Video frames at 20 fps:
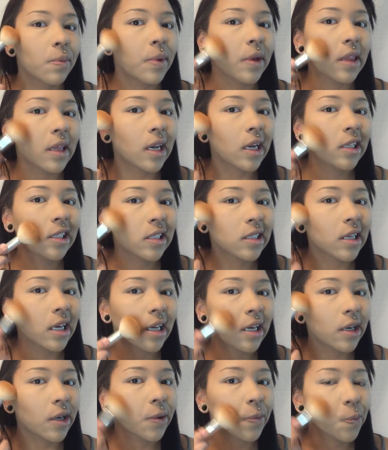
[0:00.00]
But then I just
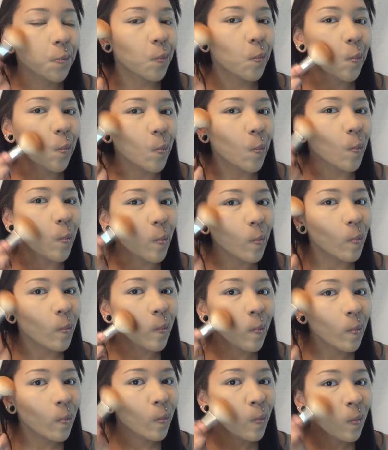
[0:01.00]
kind of
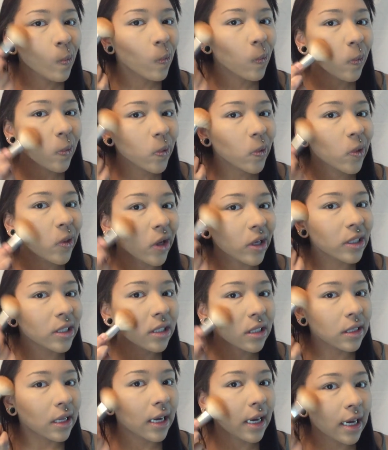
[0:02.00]

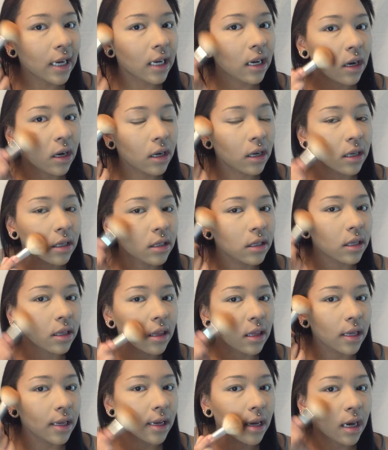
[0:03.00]
dust that
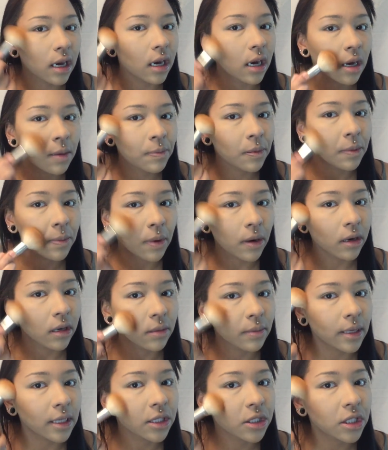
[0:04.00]
on the upper part
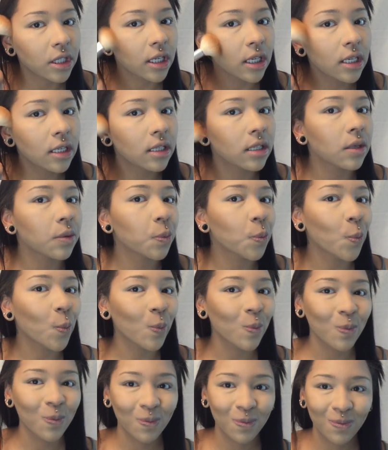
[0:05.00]
of my cheek.
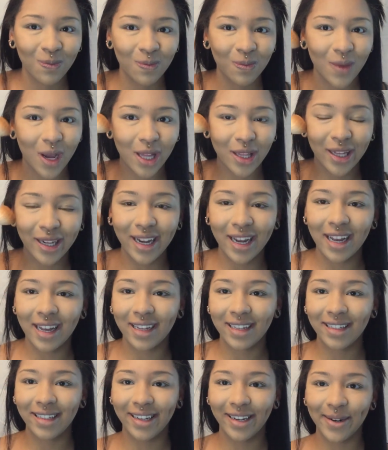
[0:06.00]
I look
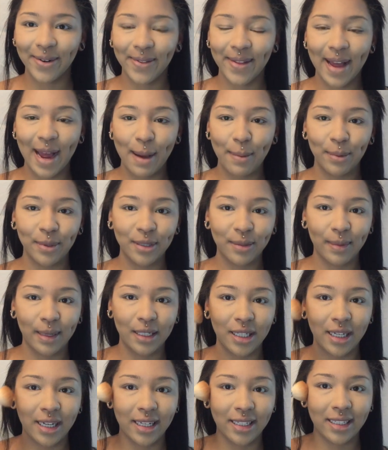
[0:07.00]
at, you know, the apples
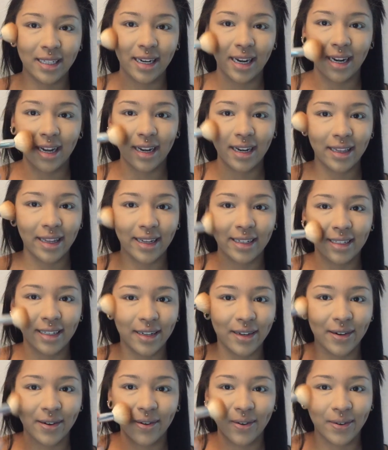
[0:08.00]
cheeks and I kind of like to
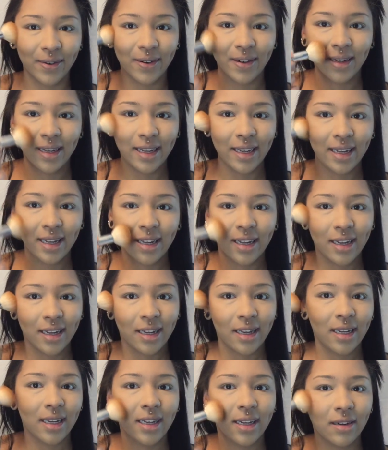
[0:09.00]
go
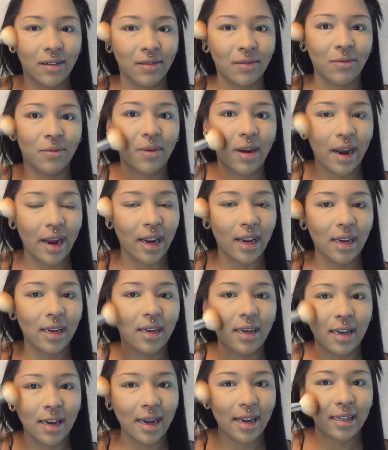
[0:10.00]
right
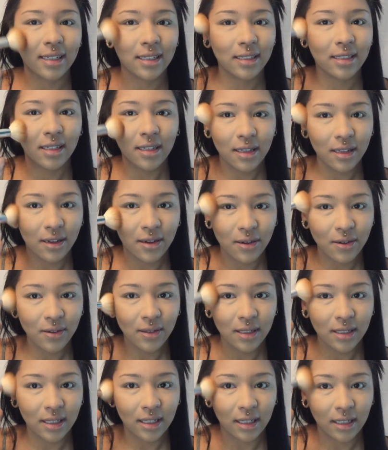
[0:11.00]
next to
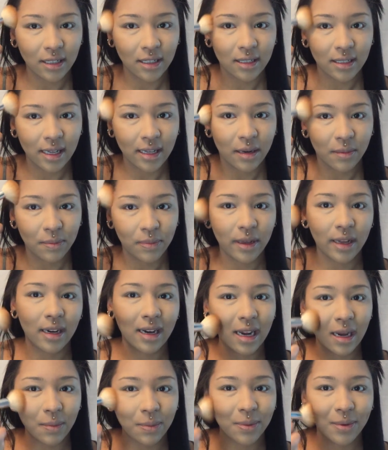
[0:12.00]
those and just kind of
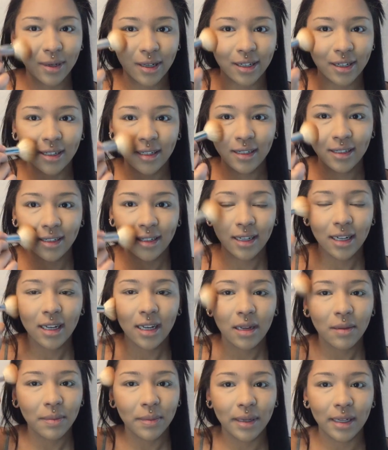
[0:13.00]
blend upward
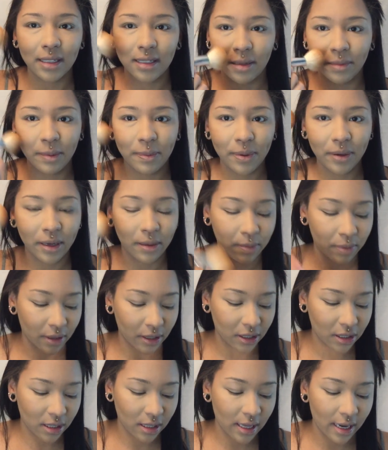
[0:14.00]
because I'll be putting
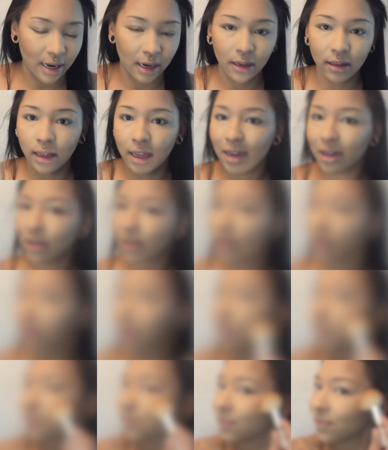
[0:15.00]
blush there later on.